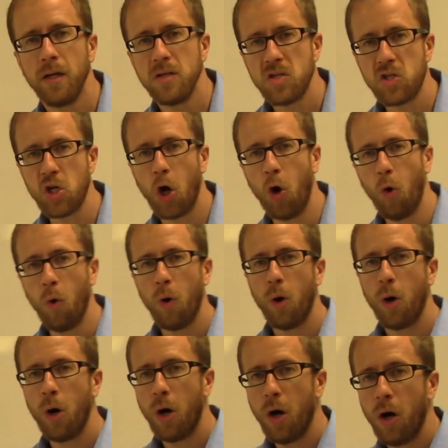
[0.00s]
So
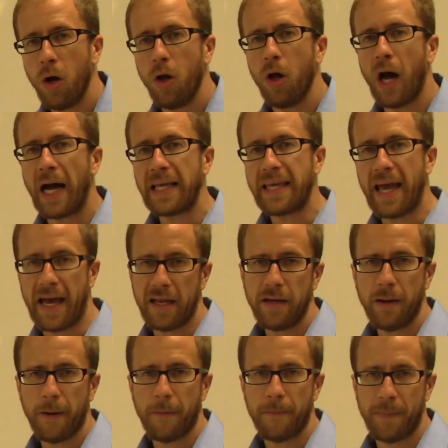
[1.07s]

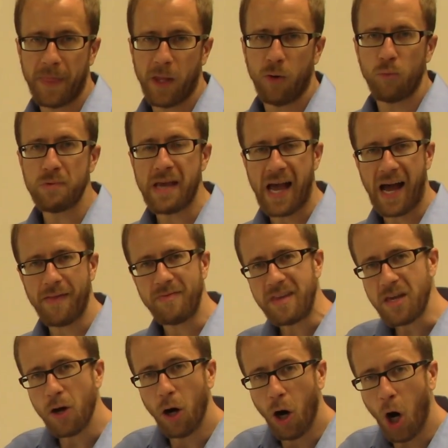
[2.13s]
again, we add
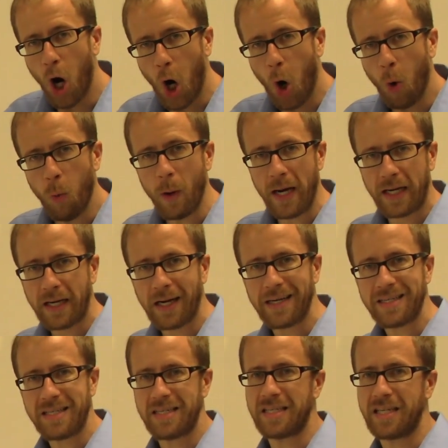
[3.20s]
the
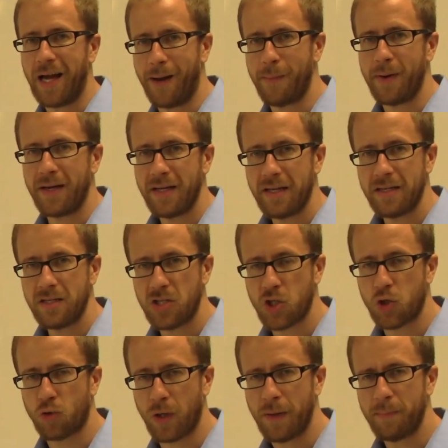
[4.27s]
oic
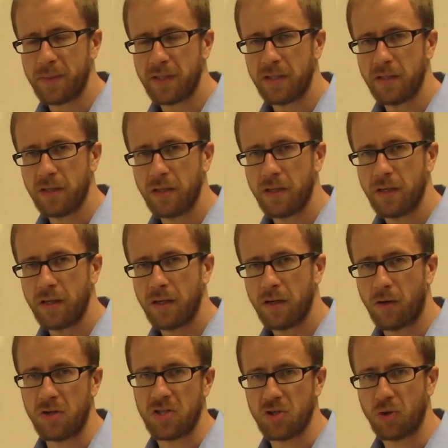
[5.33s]
subscript,
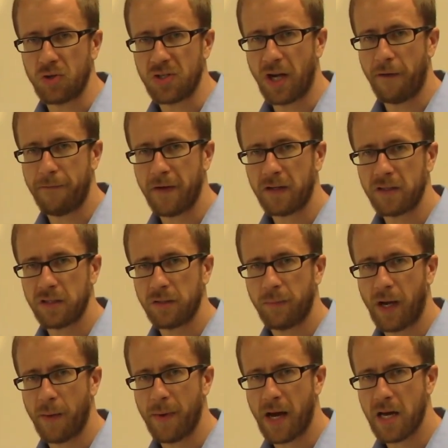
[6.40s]
or suffix,
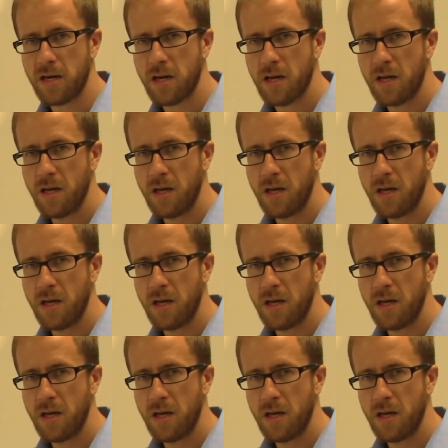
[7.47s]
my bad.